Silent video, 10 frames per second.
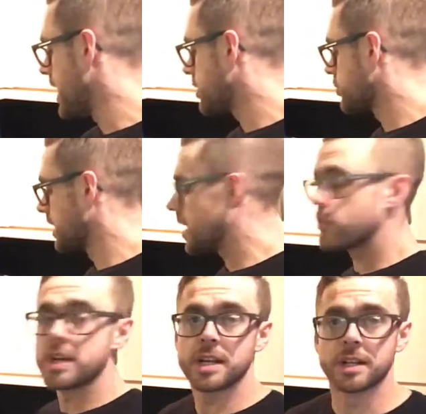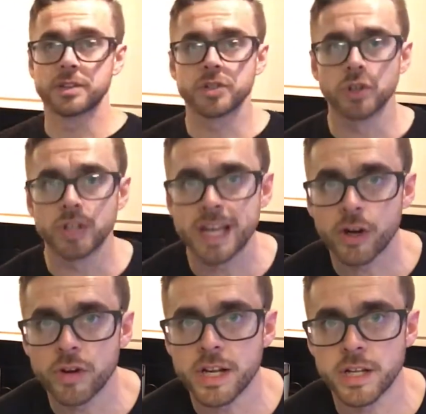natural ingredients. So the
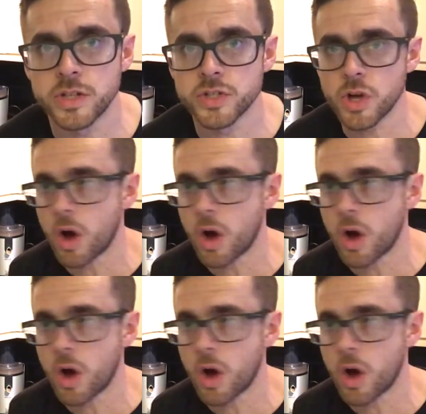ingredients